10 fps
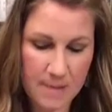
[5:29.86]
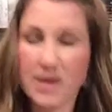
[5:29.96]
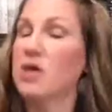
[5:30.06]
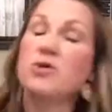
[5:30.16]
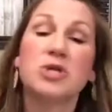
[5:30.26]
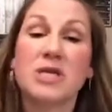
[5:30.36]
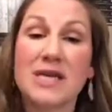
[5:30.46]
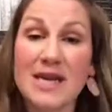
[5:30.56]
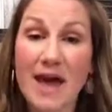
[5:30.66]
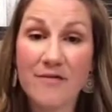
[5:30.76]
You should
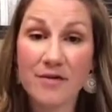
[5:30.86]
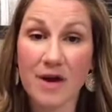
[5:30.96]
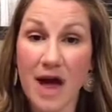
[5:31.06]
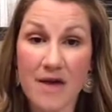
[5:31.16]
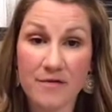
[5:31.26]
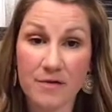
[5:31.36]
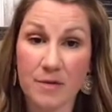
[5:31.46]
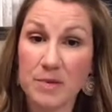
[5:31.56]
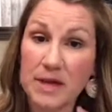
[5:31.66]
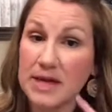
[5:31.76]
never
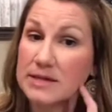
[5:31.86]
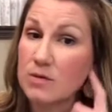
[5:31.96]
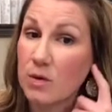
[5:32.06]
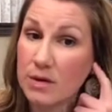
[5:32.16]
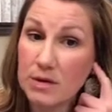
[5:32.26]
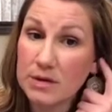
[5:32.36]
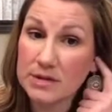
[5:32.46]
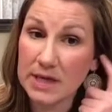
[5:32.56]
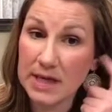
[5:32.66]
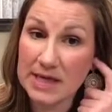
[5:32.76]
ever place oils
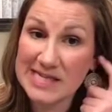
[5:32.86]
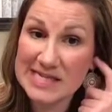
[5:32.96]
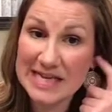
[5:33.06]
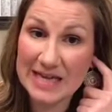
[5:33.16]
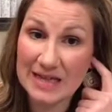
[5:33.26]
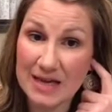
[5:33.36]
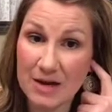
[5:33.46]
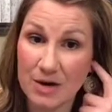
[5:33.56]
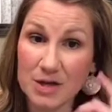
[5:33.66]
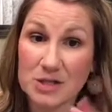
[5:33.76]
inside the
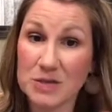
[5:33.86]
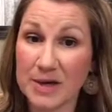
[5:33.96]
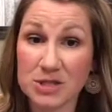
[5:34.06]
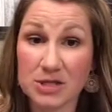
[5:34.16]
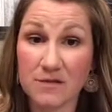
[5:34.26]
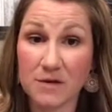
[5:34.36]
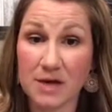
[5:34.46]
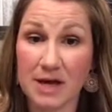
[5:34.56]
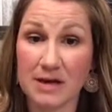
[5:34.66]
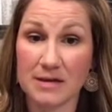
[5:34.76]
ear, especially for
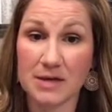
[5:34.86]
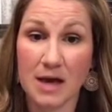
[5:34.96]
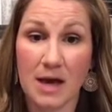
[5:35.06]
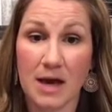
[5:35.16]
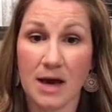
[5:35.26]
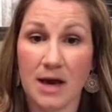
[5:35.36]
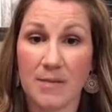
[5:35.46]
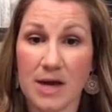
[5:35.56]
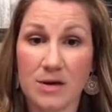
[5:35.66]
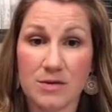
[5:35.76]
kids.
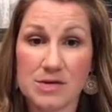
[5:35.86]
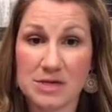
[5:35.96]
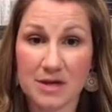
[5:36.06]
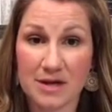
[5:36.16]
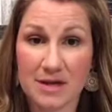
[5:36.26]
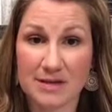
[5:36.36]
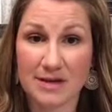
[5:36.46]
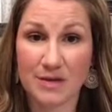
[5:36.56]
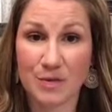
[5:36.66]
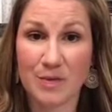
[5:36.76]
I know there's a lot of things
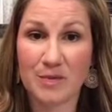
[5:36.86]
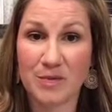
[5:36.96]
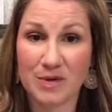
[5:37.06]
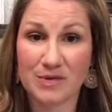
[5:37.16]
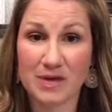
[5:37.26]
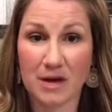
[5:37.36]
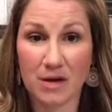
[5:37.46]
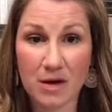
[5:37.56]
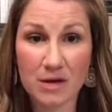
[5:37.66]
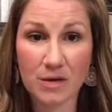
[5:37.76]
out there where people use like
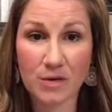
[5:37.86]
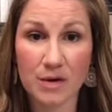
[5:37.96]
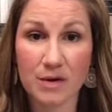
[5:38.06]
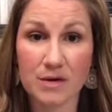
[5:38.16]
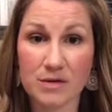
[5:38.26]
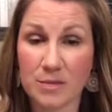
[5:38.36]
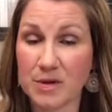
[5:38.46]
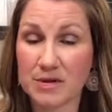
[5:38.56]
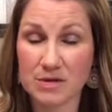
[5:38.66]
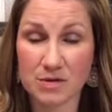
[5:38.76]
garlic oils or
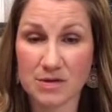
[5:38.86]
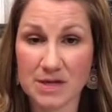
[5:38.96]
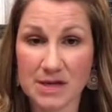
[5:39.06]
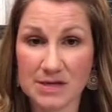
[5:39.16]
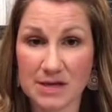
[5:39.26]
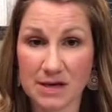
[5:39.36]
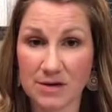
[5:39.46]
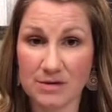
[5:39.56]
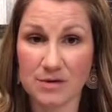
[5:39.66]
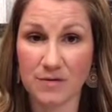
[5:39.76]
put certain things in
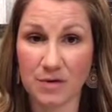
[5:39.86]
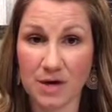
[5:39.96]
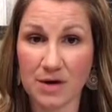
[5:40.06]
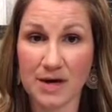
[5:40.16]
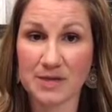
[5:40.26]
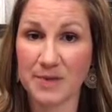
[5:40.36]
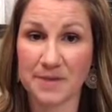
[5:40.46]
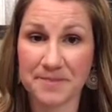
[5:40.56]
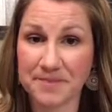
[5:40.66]
ears for earaches, but